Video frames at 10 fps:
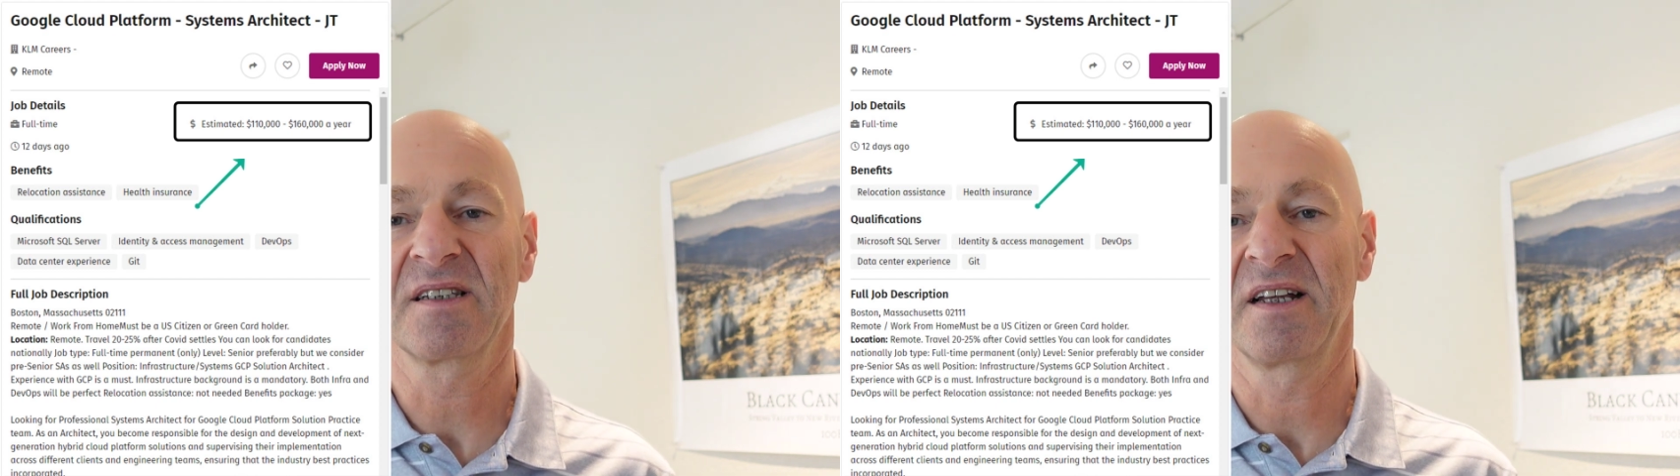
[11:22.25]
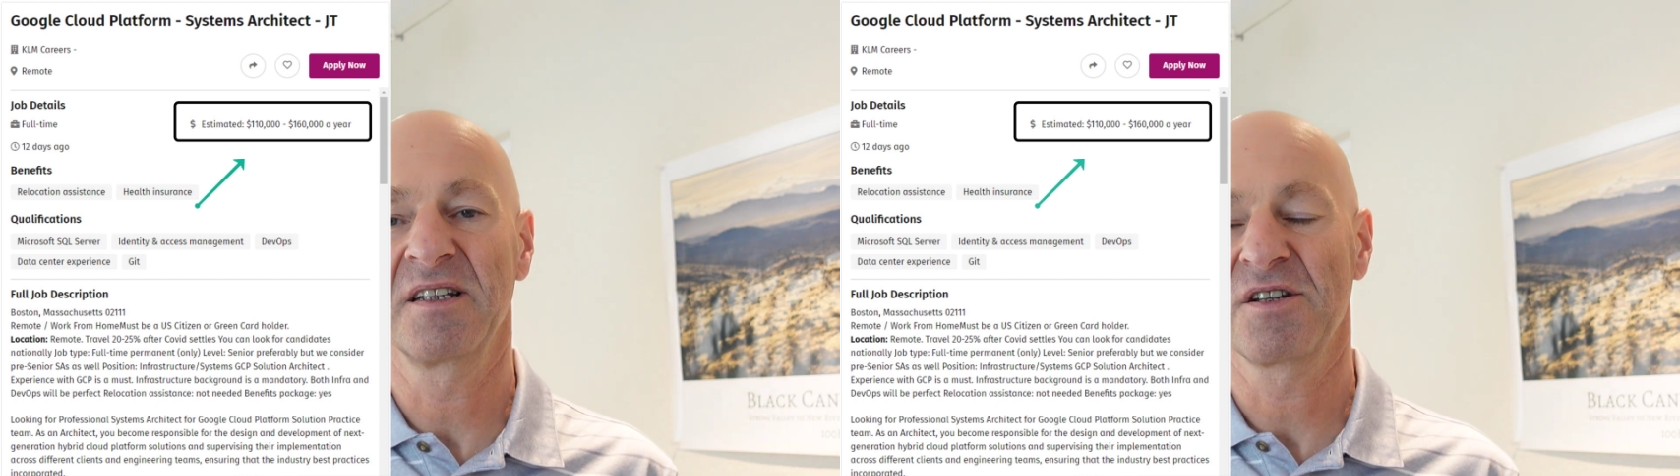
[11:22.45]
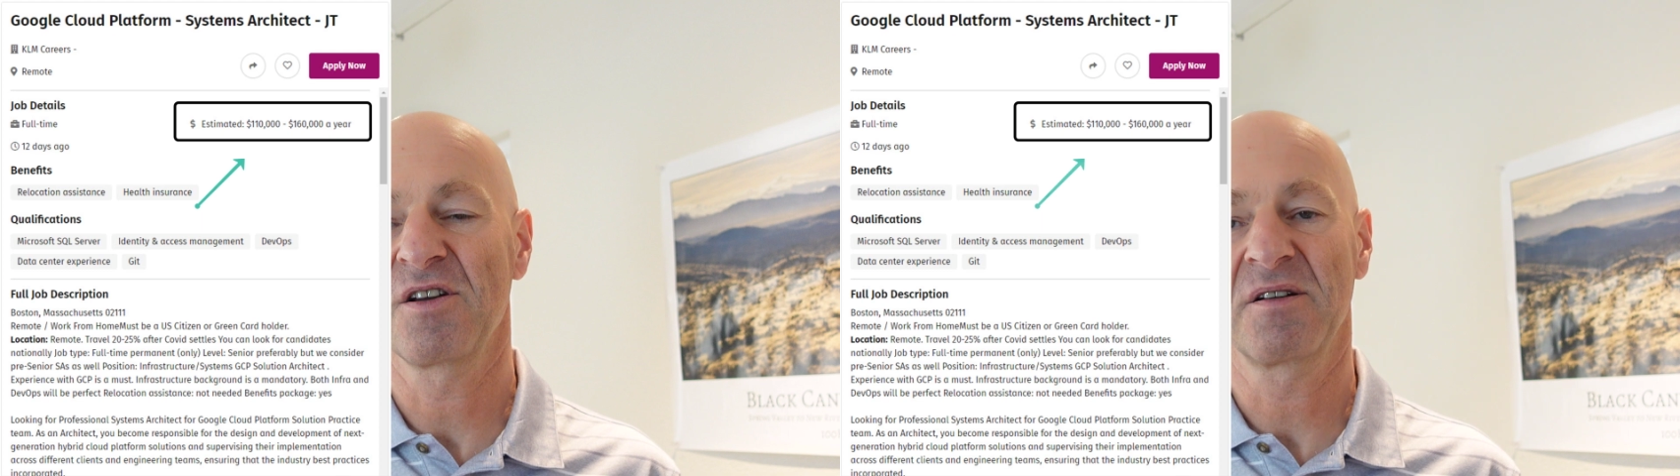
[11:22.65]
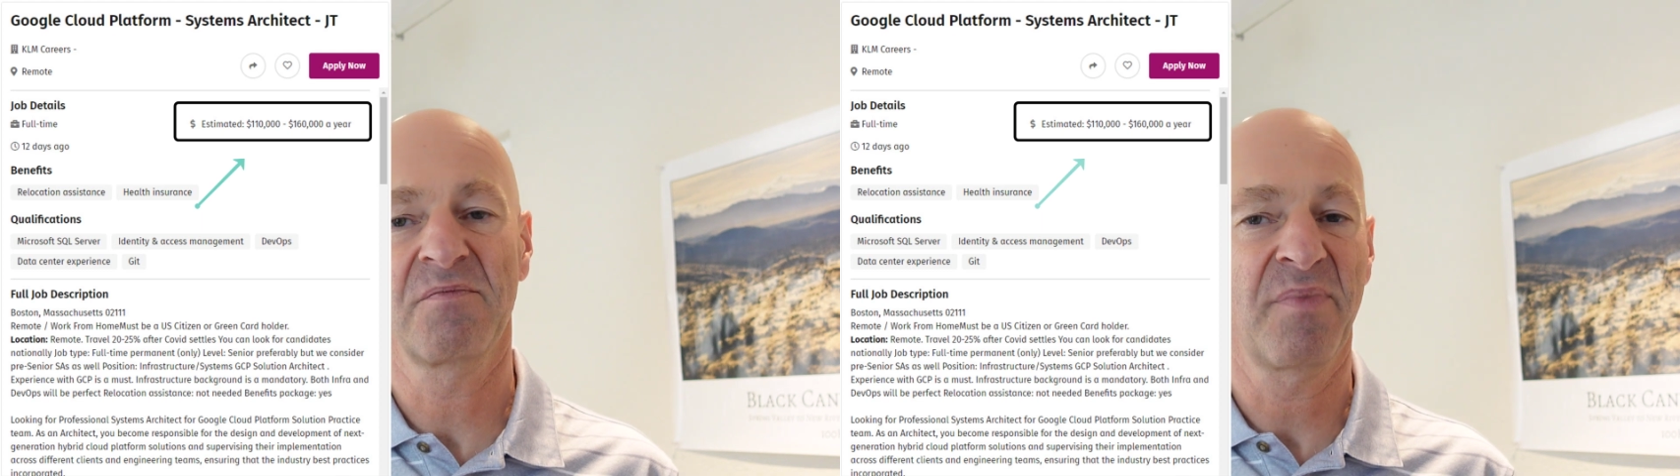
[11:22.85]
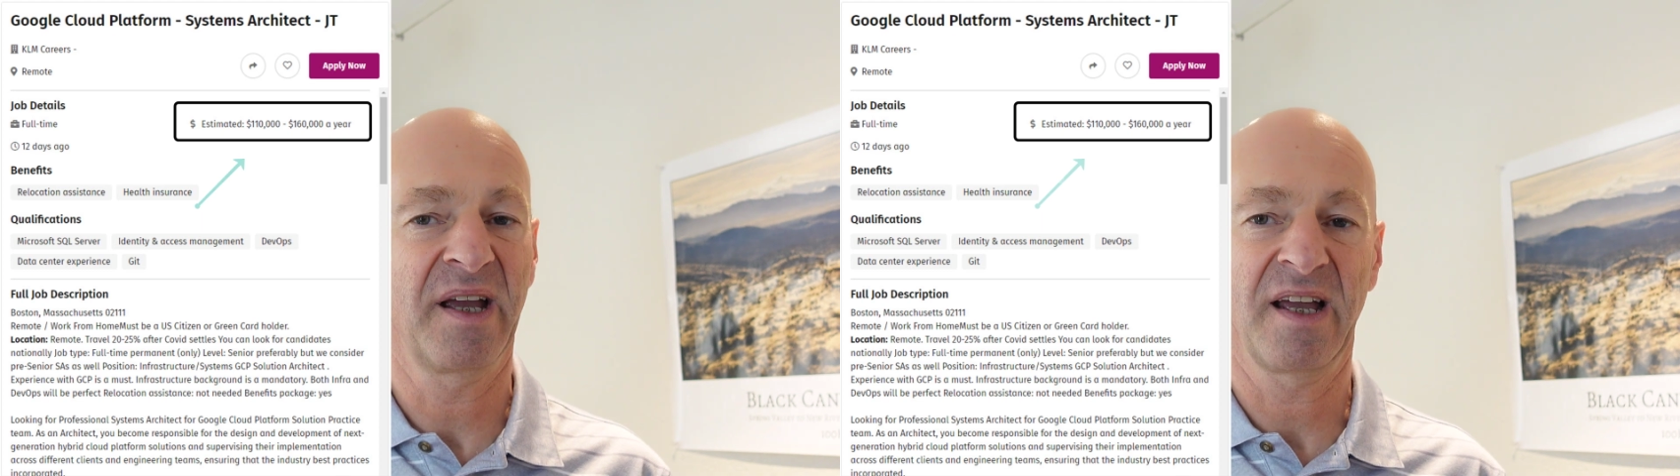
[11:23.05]
I did not
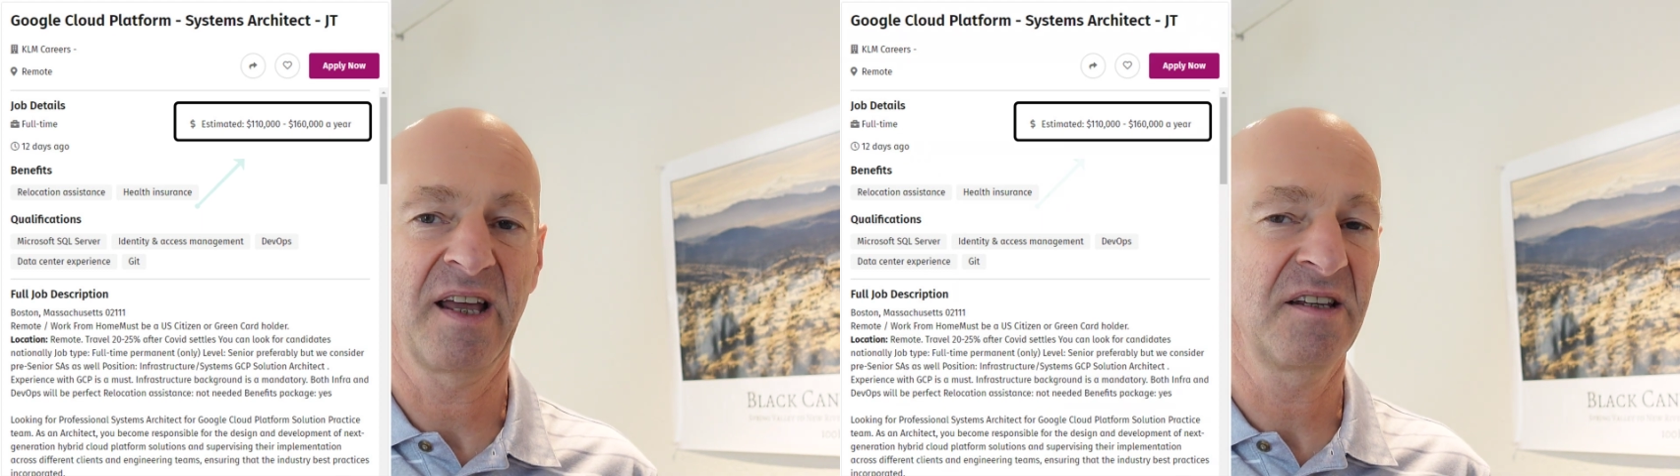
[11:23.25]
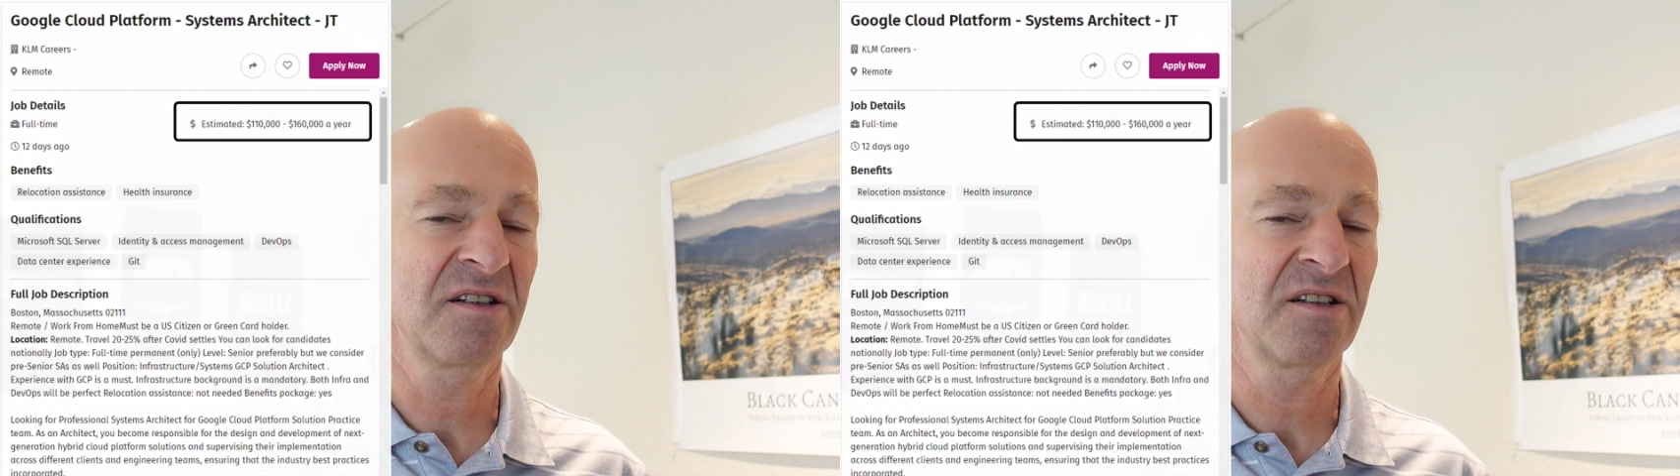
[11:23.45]
pay any